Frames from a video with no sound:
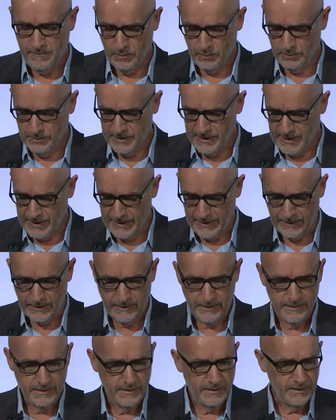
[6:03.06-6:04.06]
a good day,
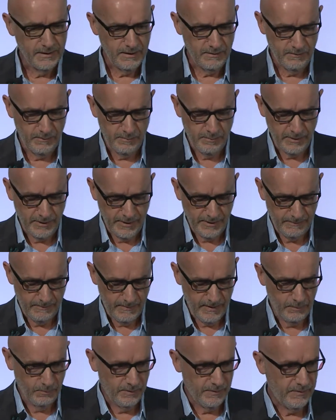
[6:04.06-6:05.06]
everybody.
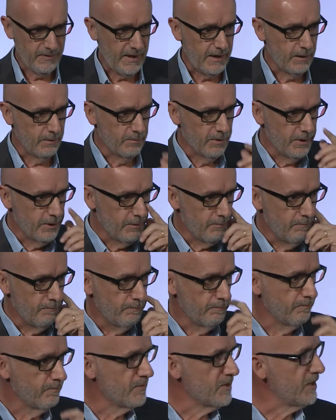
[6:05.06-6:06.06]
And with that, I'm going to
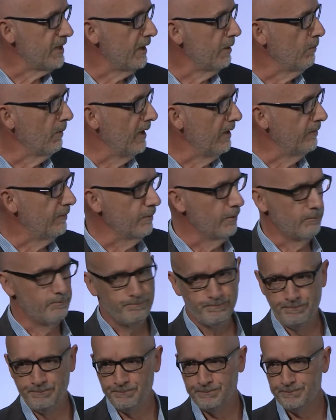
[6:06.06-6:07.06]
segue from
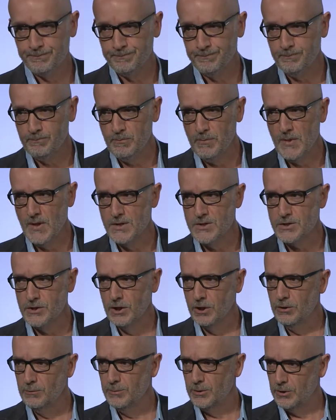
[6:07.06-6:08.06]

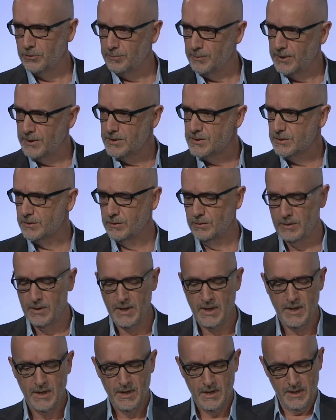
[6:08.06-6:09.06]
slow movement to
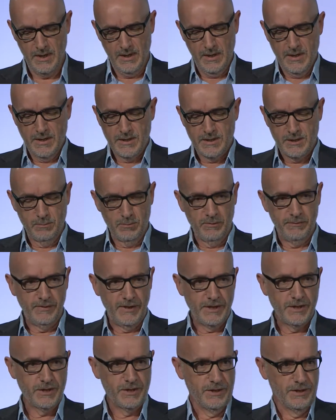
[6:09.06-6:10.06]
some
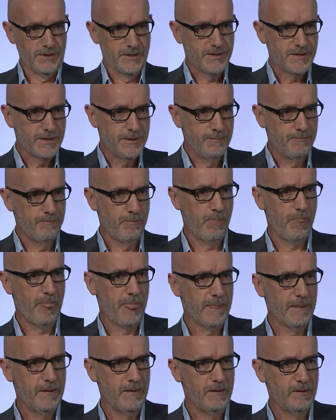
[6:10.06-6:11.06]
reflections.
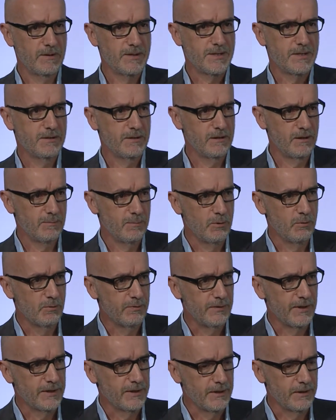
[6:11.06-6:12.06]
I said that I've been
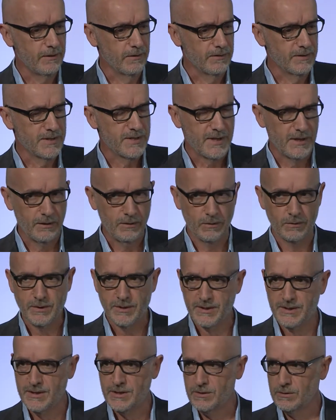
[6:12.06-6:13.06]
reflecting on this analog to
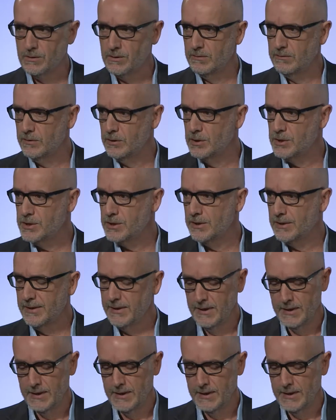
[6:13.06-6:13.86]
digital conversion